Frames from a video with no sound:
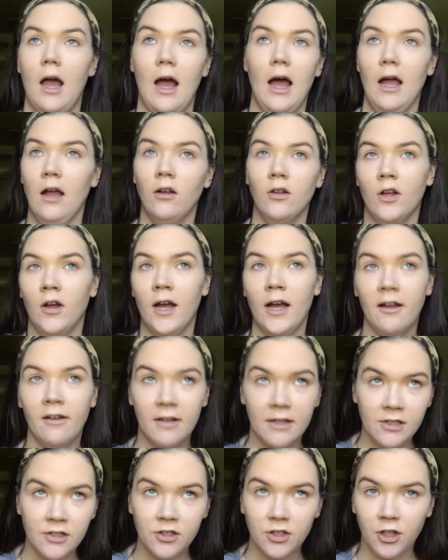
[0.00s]
I don't know how
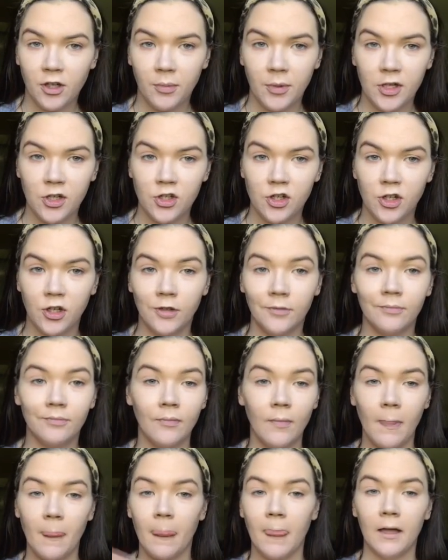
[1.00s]
to insert a picture,
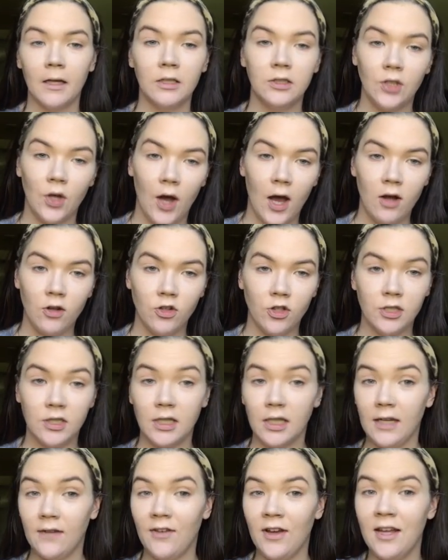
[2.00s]
So I'll just
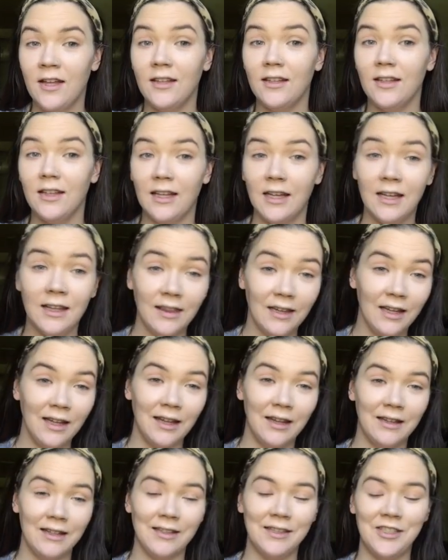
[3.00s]
leave it in
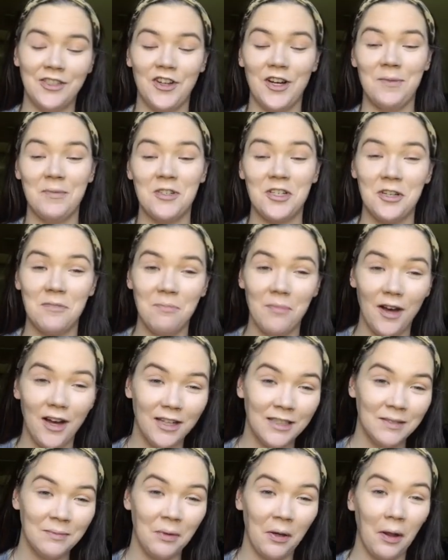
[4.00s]
the description
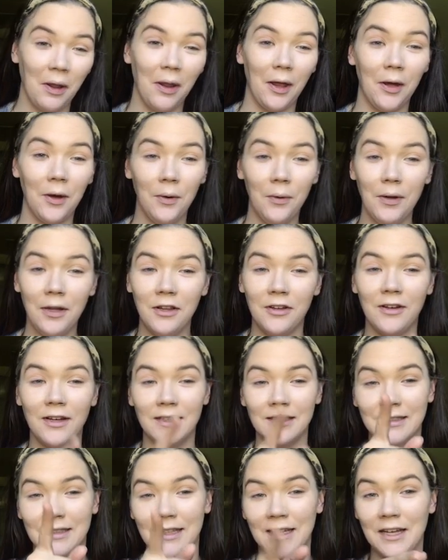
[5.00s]
box below and you
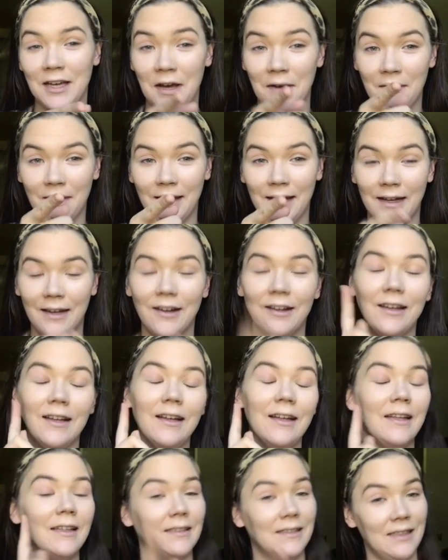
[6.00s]
guys can go click on
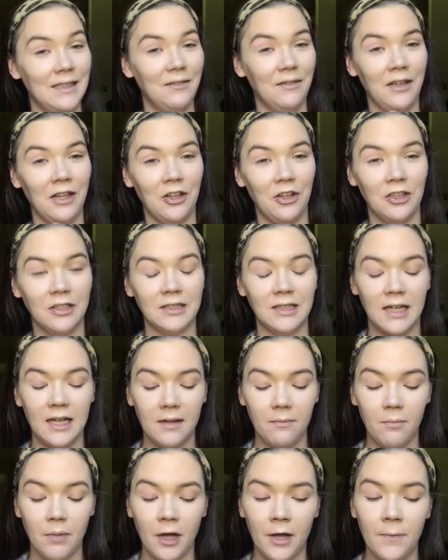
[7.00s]
it and see what it looks
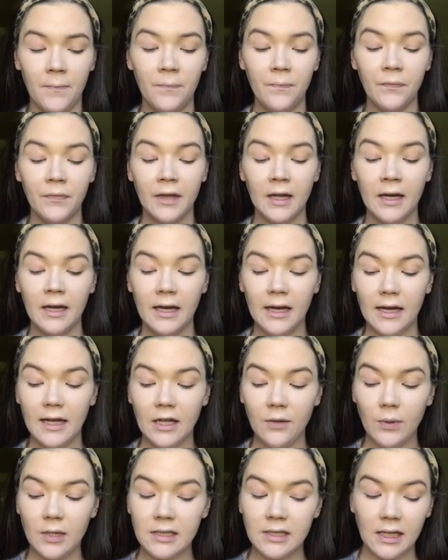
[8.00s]
like. But
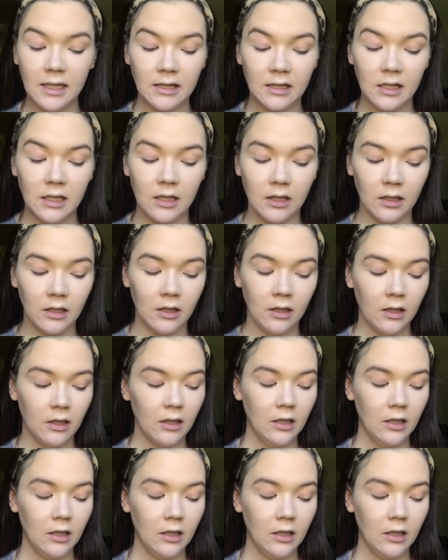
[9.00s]
anyways, like the